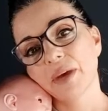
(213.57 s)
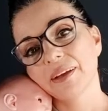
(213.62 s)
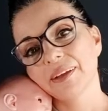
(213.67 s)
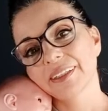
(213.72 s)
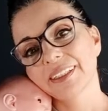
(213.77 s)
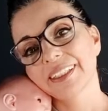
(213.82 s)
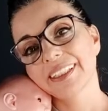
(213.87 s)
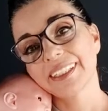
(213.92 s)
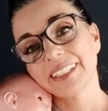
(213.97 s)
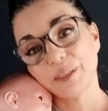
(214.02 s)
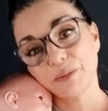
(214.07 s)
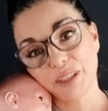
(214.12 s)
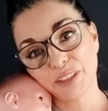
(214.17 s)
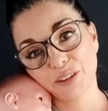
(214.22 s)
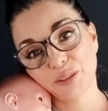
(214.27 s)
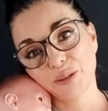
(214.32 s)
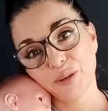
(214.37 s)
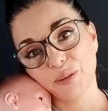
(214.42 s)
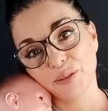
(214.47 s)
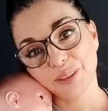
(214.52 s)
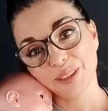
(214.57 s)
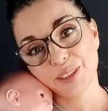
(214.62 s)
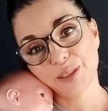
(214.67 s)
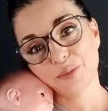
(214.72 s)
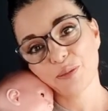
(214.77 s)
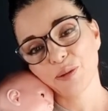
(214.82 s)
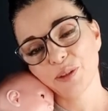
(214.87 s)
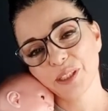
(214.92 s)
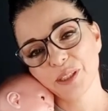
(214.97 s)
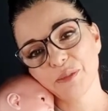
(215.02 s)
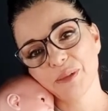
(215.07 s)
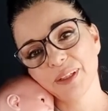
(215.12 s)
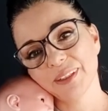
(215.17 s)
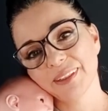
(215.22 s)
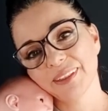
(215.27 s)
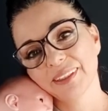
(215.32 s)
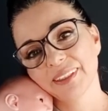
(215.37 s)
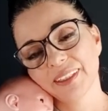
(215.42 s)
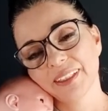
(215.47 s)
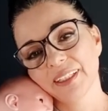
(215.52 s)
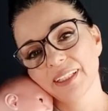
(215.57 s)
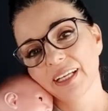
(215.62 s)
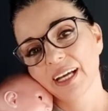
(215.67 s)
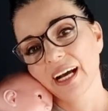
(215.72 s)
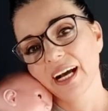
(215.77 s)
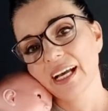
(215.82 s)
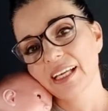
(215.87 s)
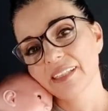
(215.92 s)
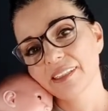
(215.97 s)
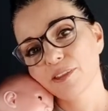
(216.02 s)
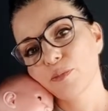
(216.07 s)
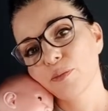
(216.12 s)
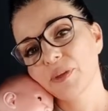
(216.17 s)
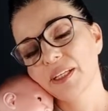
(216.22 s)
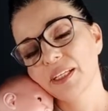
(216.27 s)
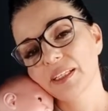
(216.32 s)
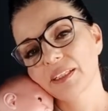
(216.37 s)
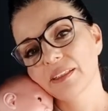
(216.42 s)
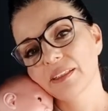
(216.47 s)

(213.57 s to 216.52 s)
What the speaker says: on my shoulder and that the rings are not too low.